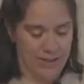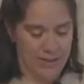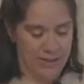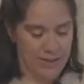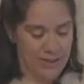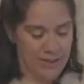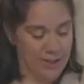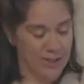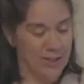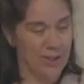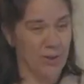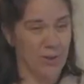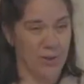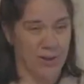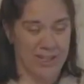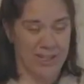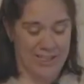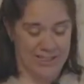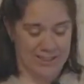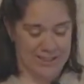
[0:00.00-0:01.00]
Could an
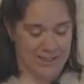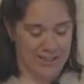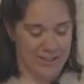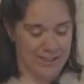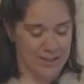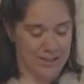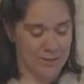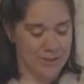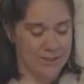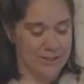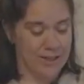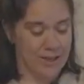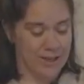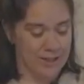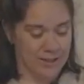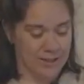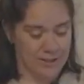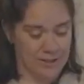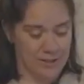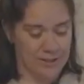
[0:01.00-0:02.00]
organization that was
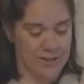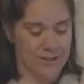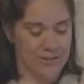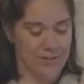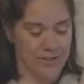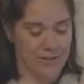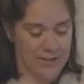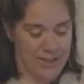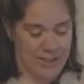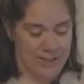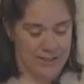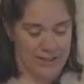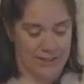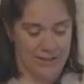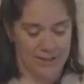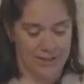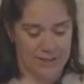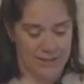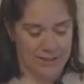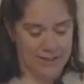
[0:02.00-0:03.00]
non-inclusive of gay
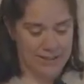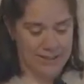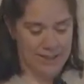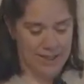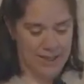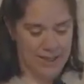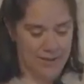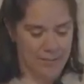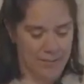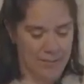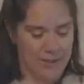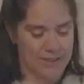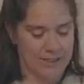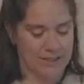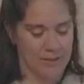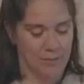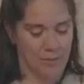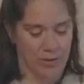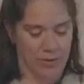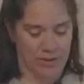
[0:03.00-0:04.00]
leaders at the time be a
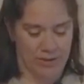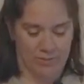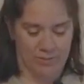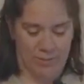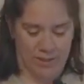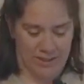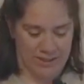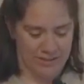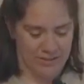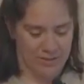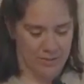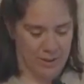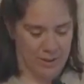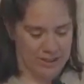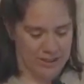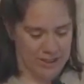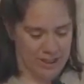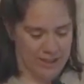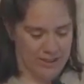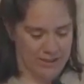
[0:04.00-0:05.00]
supportive place for my
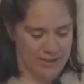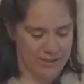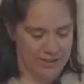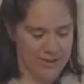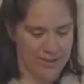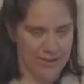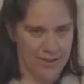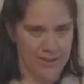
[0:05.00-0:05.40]
child?